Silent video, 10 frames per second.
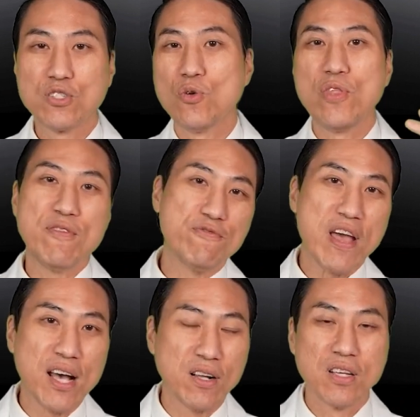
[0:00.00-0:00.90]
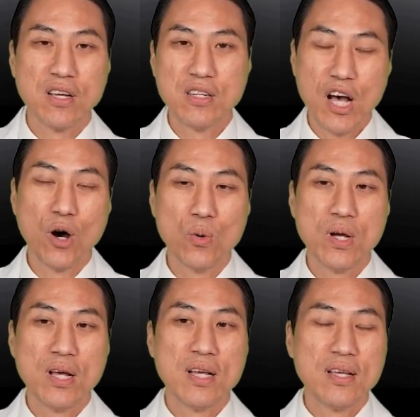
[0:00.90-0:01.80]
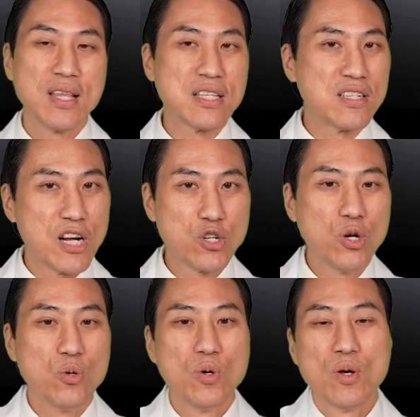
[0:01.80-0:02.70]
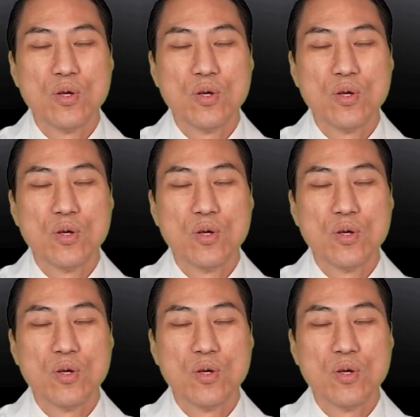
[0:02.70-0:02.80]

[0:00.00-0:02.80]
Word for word: so they failed. No, that's not true.